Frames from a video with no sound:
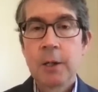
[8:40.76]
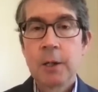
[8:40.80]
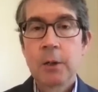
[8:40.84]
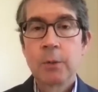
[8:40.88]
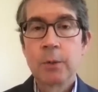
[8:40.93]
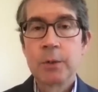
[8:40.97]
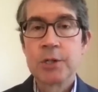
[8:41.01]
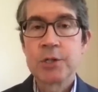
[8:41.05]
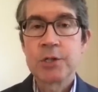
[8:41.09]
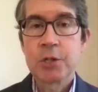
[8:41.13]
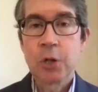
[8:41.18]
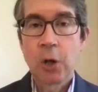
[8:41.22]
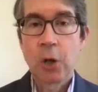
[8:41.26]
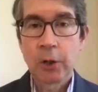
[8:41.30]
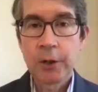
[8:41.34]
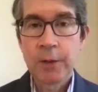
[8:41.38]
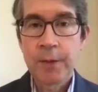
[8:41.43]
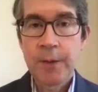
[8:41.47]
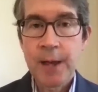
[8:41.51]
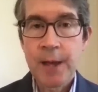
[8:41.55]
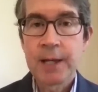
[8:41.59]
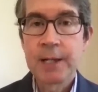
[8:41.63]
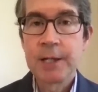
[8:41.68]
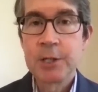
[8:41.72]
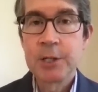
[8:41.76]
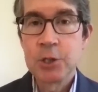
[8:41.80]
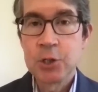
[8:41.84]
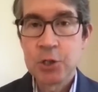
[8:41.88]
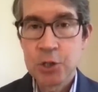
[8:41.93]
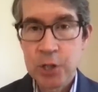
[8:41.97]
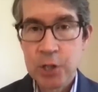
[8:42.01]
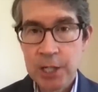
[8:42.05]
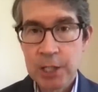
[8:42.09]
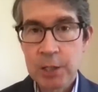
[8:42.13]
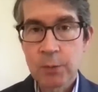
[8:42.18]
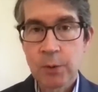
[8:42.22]
We started that in
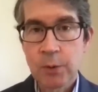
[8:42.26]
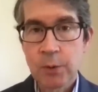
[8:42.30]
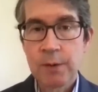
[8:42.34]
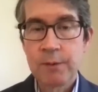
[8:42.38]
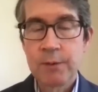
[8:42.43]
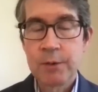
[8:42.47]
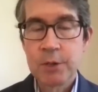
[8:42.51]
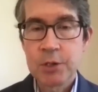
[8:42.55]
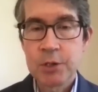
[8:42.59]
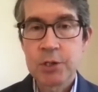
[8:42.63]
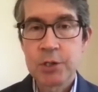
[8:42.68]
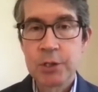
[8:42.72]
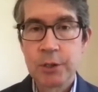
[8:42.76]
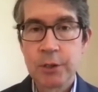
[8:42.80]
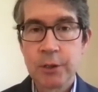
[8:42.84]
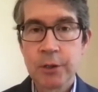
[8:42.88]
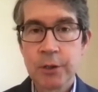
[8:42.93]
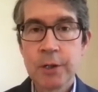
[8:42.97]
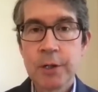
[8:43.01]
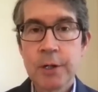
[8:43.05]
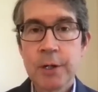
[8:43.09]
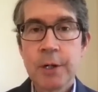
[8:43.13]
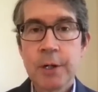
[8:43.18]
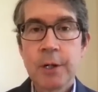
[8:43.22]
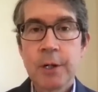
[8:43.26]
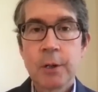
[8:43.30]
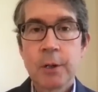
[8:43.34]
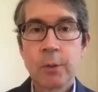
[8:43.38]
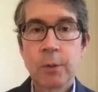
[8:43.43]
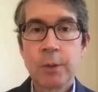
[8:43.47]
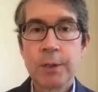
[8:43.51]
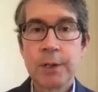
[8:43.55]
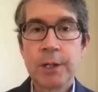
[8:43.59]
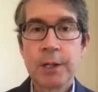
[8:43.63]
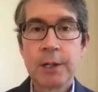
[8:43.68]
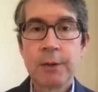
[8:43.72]
January of this year
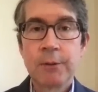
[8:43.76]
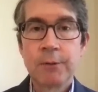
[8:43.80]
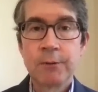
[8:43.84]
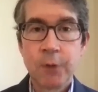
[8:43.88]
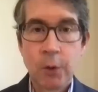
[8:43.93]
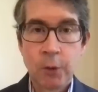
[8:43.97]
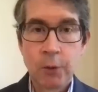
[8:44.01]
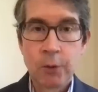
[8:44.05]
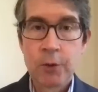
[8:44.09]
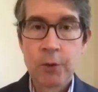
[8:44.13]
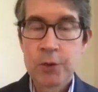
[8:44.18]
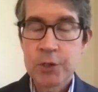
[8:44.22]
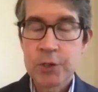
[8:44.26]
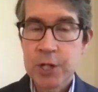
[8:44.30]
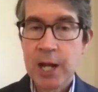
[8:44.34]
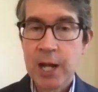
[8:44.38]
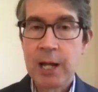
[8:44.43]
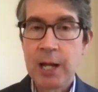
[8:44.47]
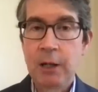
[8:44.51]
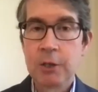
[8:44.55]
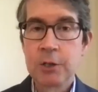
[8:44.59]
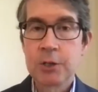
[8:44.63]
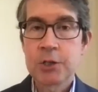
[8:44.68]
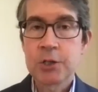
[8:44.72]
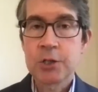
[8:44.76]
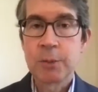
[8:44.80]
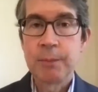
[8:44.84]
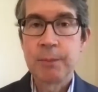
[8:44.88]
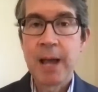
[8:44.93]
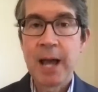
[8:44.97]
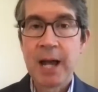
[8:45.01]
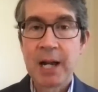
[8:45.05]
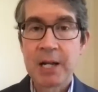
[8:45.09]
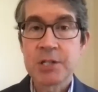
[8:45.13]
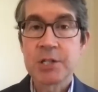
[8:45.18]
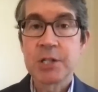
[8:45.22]
with a voter challenge to
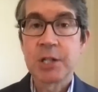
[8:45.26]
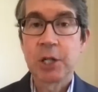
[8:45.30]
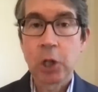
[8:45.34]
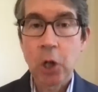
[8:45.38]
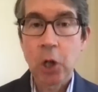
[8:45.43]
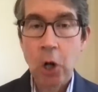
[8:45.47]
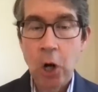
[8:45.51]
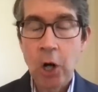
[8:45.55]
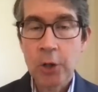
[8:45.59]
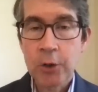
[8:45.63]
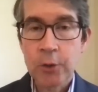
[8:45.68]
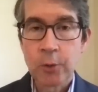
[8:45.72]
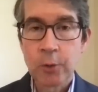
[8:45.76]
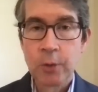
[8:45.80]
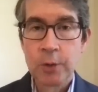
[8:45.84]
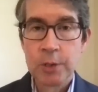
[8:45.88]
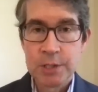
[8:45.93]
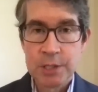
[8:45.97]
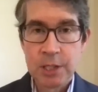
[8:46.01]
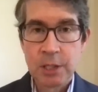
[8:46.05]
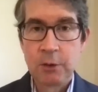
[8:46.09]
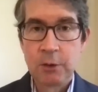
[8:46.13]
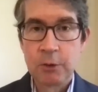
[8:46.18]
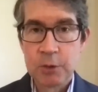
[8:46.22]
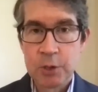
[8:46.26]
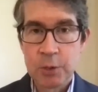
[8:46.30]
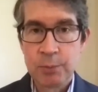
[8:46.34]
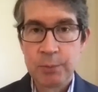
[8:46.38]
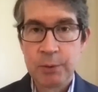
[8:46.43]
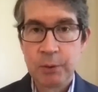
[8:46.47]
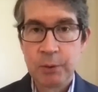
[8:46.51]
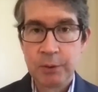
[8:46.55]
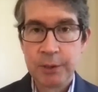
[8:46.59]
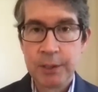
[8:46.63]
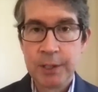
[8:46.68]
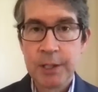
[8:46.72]
Madison Cawthorn's
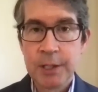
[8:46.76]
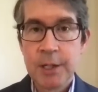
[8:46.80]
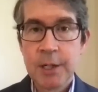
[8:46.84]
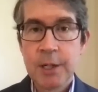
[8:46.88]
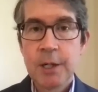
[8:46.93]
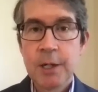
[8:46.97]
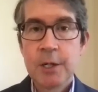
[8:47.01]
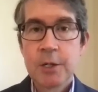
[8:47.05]
eligibility